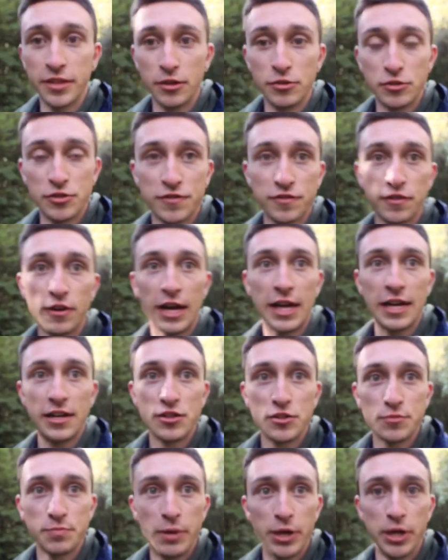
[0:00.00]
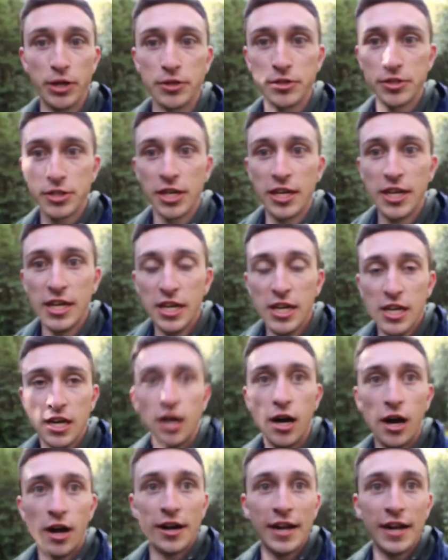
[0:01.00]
those flightless birds,